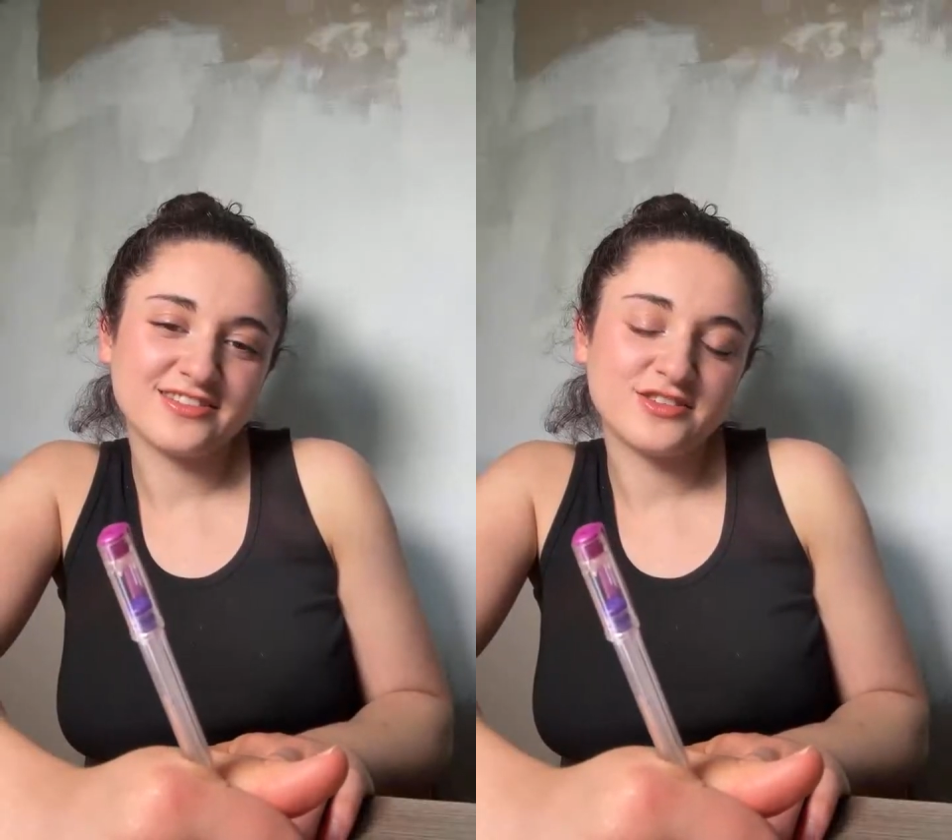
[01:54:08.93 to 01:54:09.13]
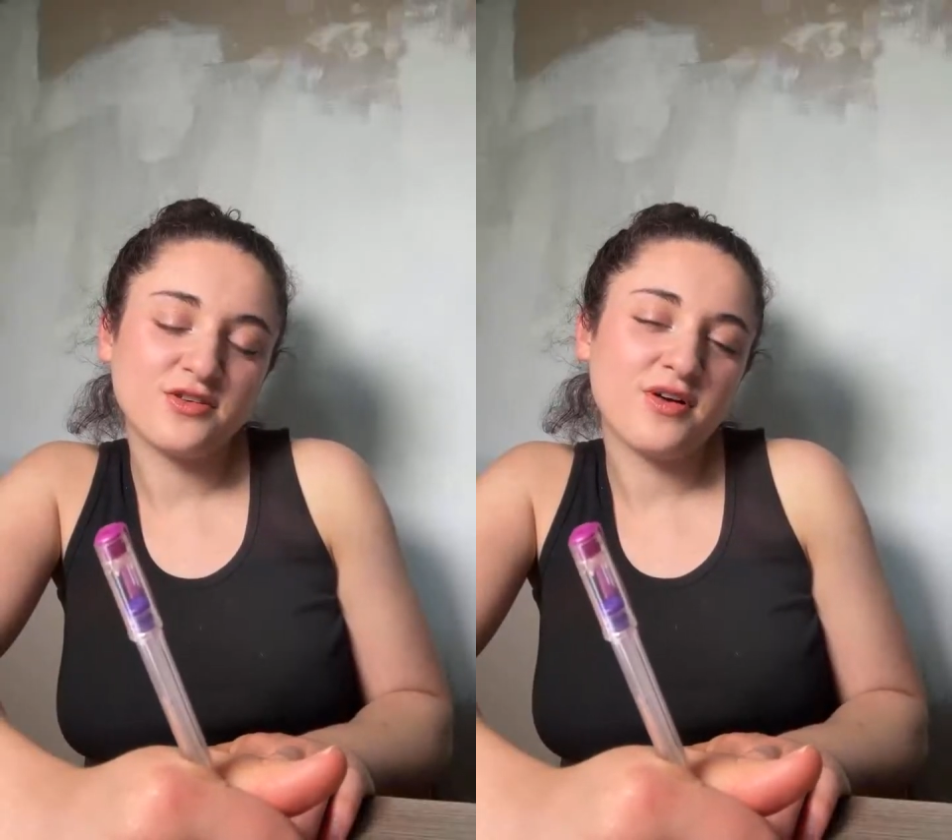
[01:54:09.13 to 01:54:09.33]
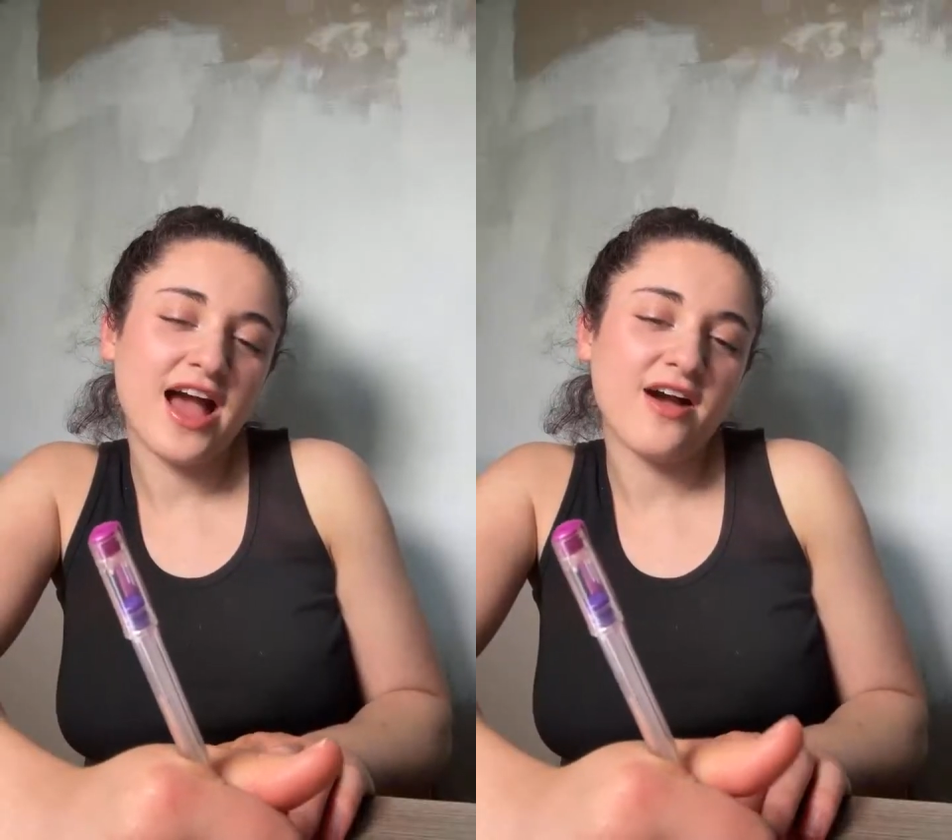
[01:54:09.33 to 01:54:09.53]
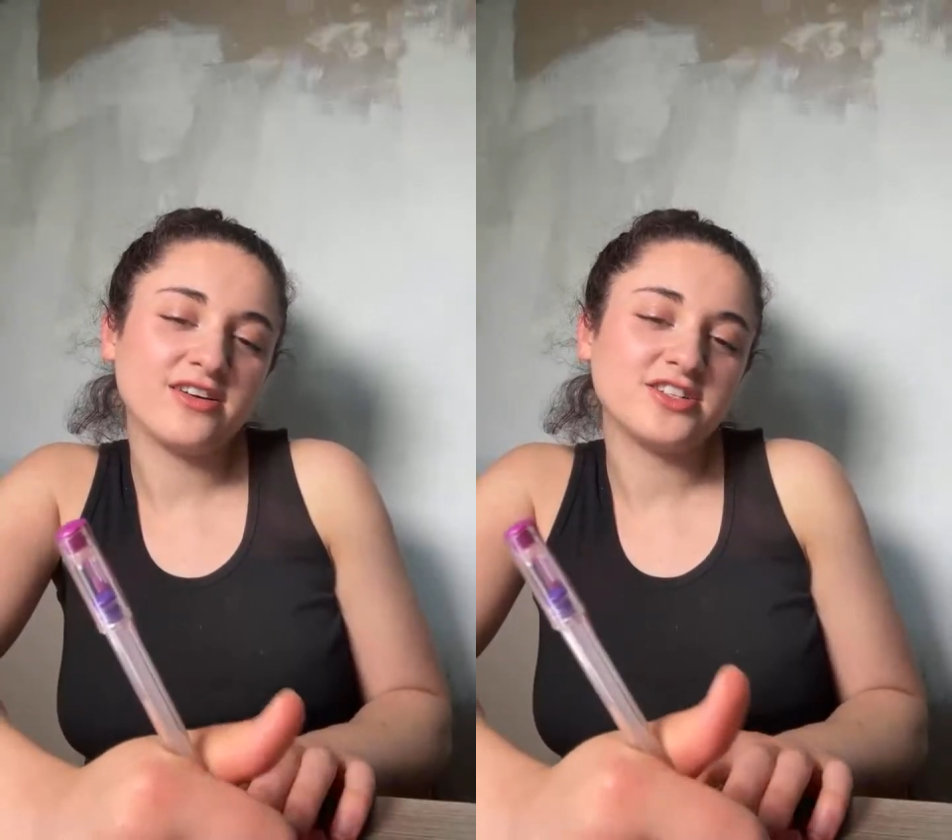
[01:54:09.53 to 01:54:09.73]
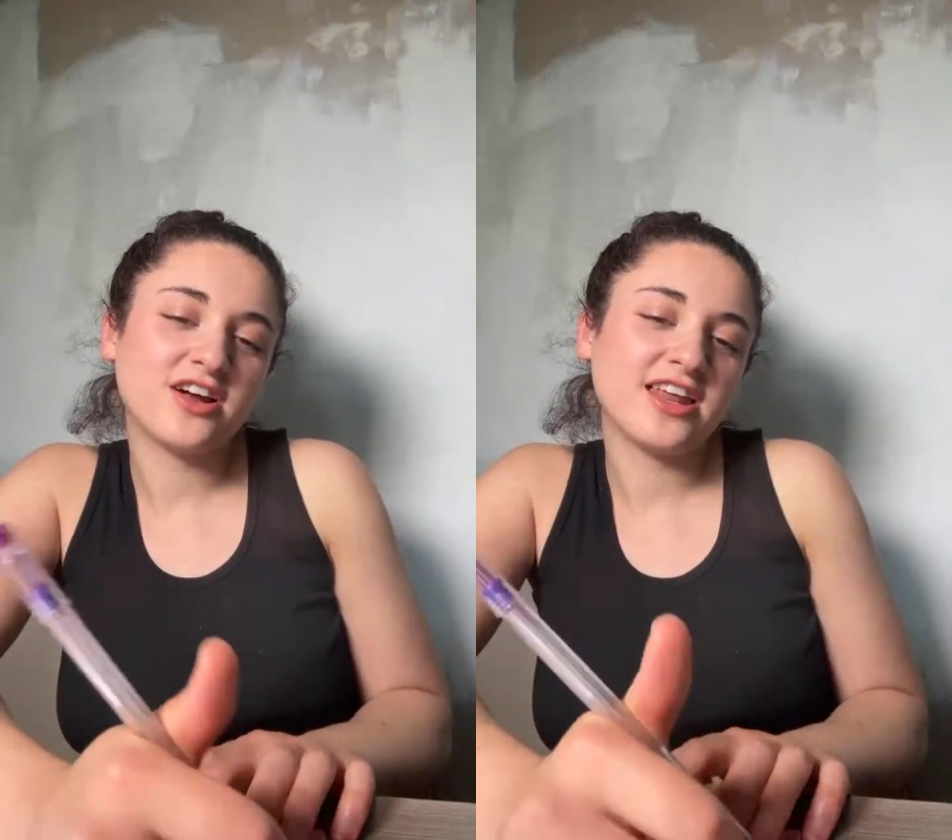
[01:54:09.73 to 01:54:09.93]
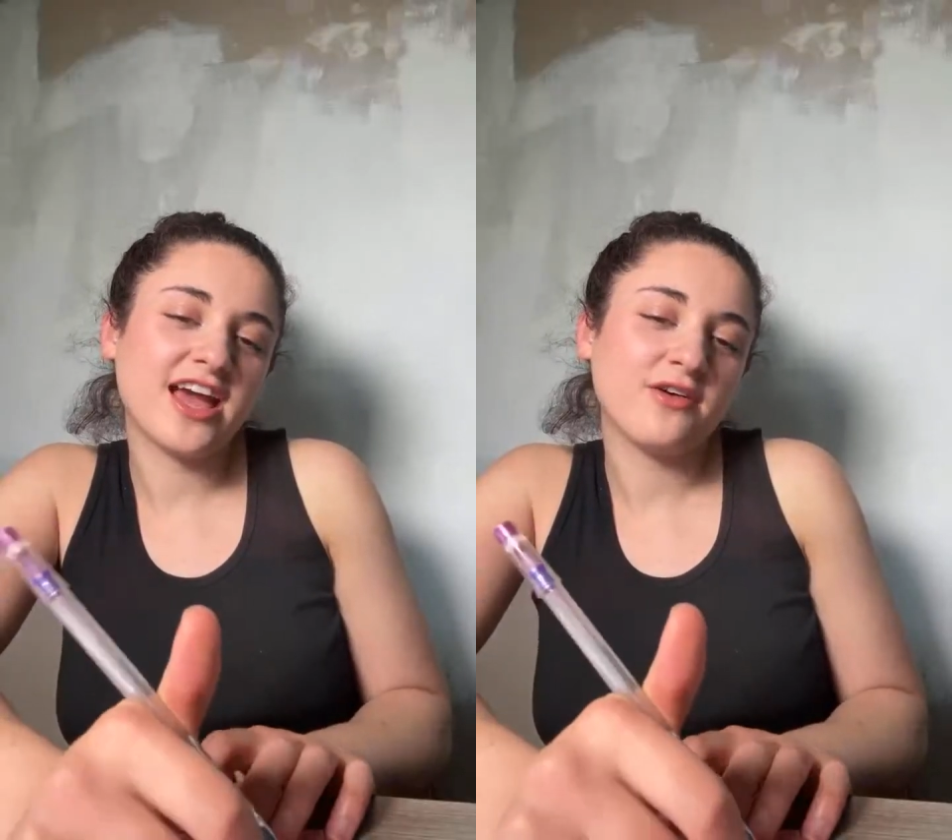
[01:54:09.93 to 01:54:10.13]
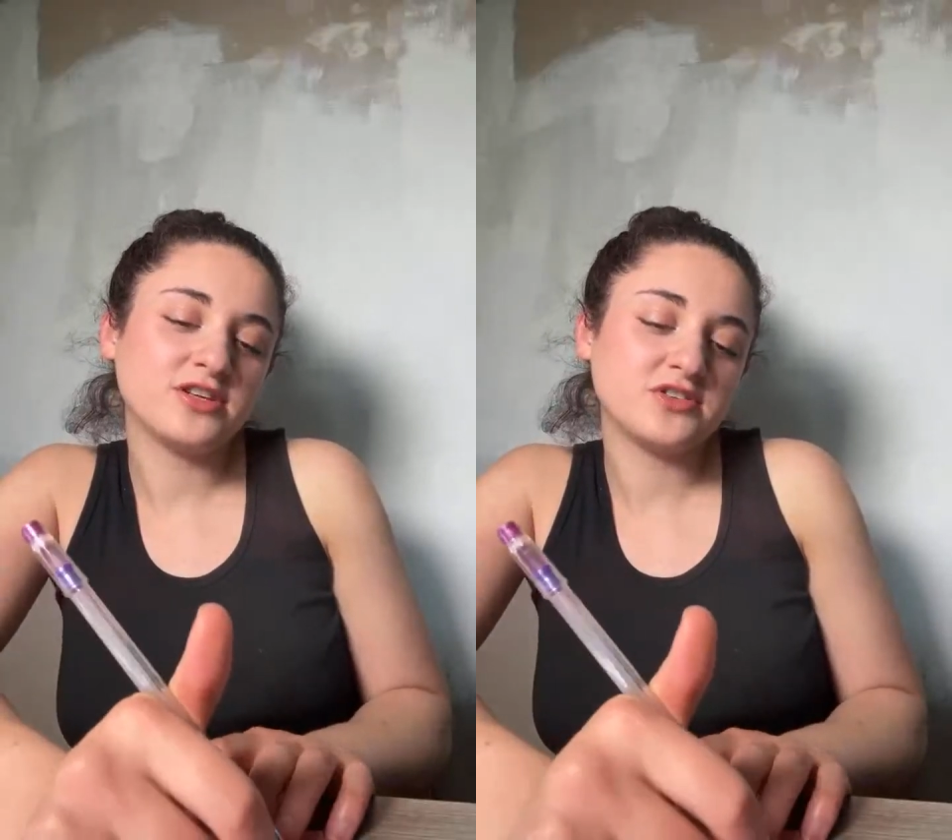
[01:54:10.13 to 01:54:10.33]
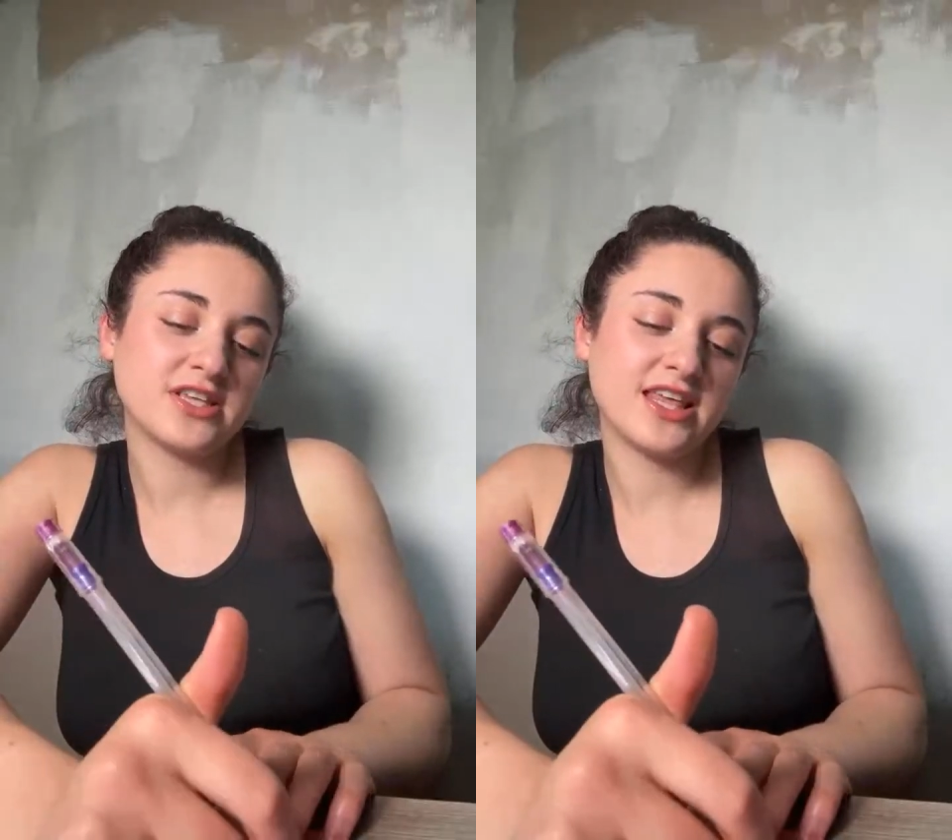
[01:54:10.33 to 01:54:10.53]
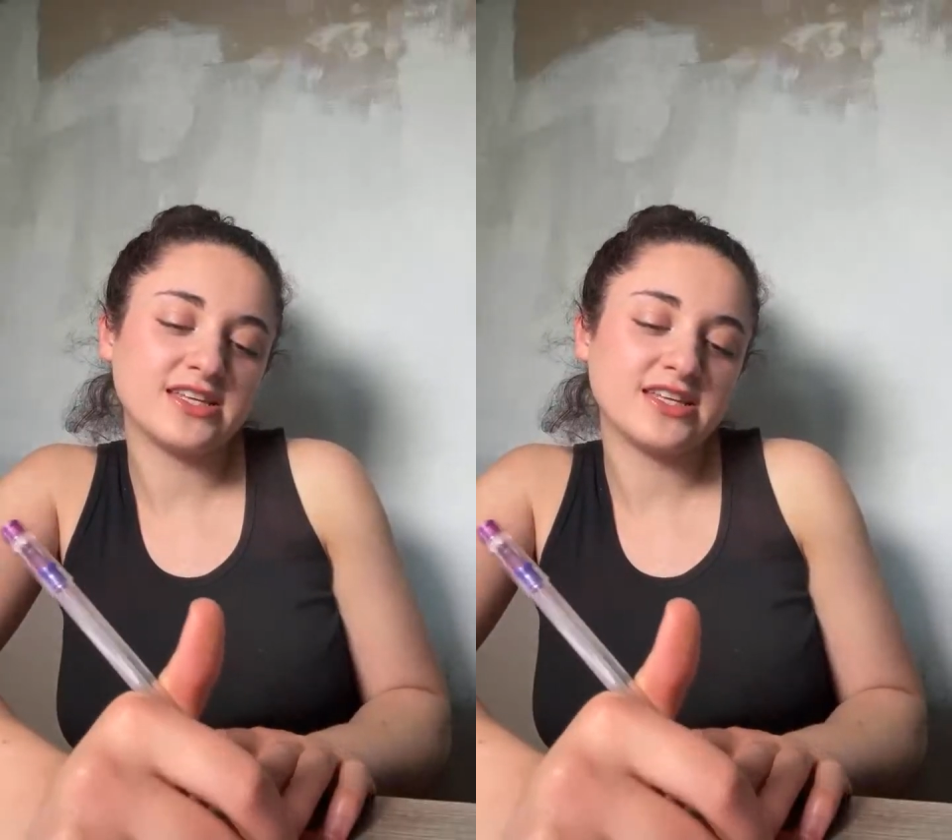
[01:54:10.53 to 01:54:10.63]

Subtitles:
So Johnny, how would you say